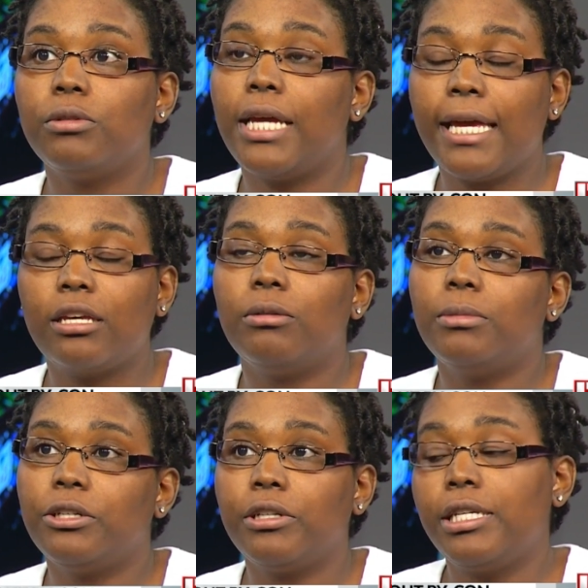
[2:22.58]
yank them,
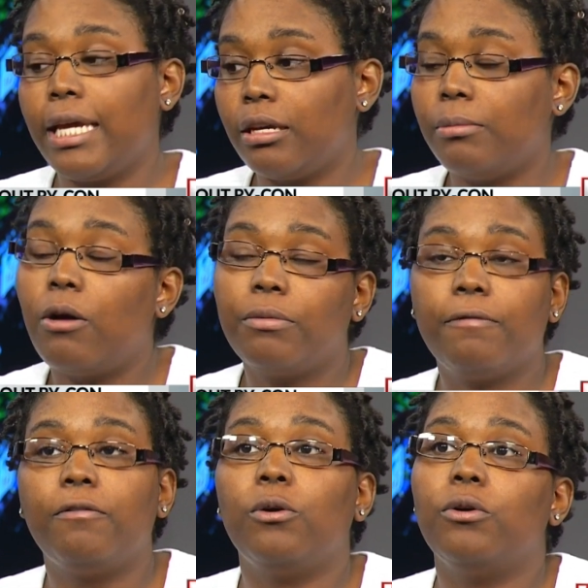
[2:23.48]
literally yank them off the
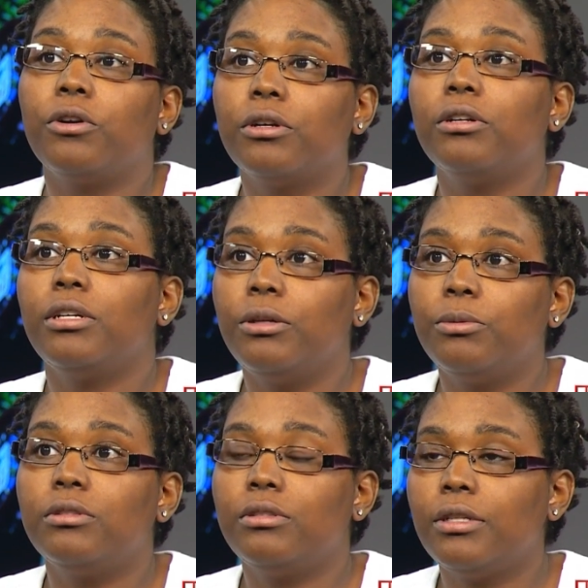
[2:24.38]
floor. It
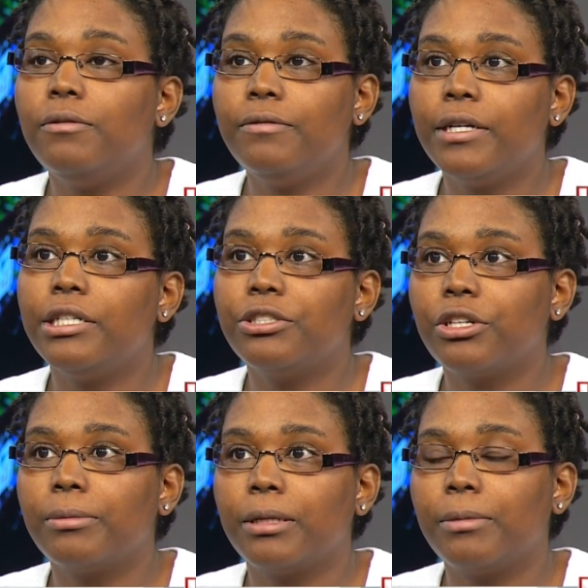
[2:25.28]
was it was very
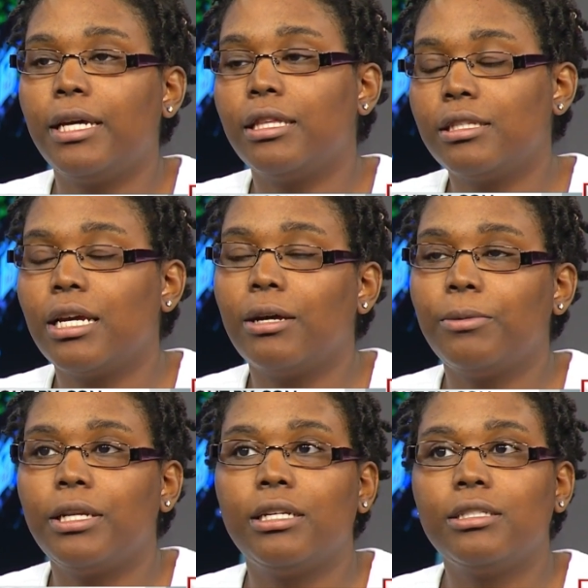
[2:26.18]
disturbing, but at the time
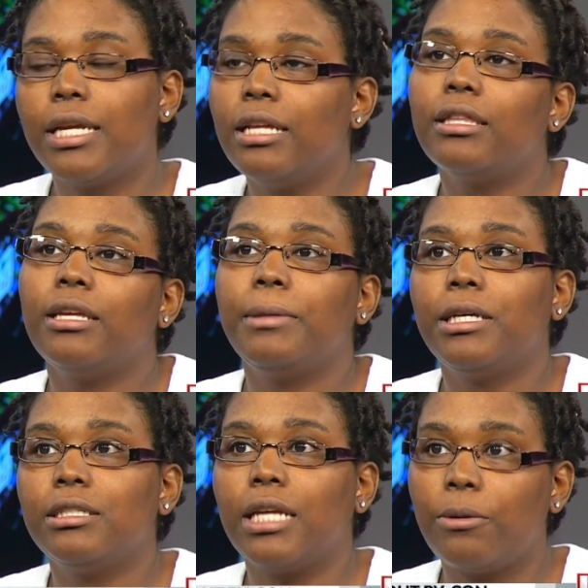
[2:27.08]
we didn't say anything
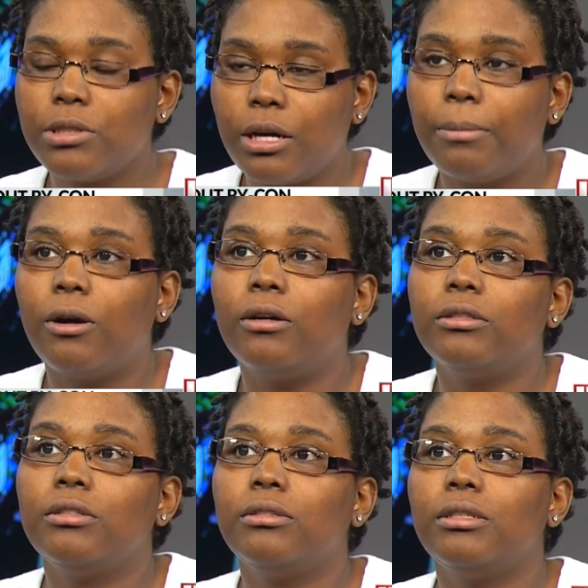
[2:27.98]
because that was our
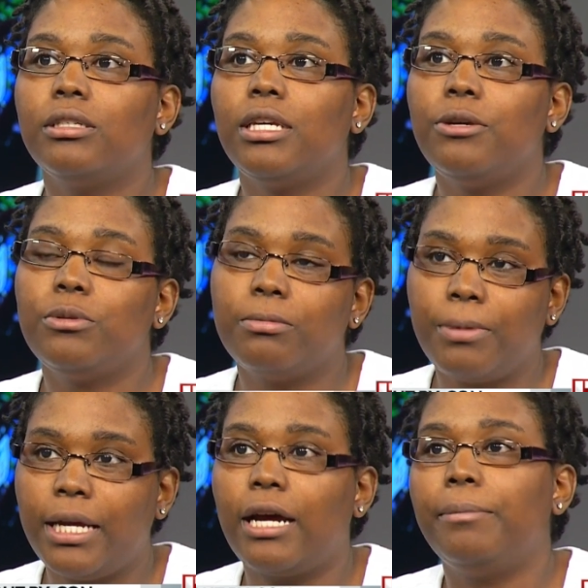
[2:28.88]
boss. He was
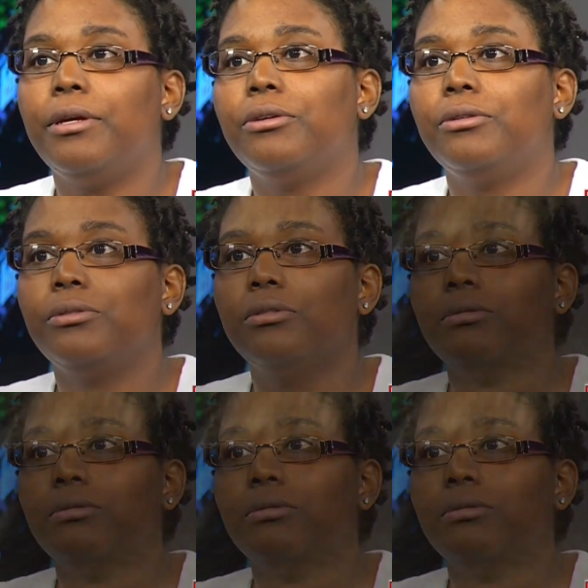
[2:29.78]
paying our bills.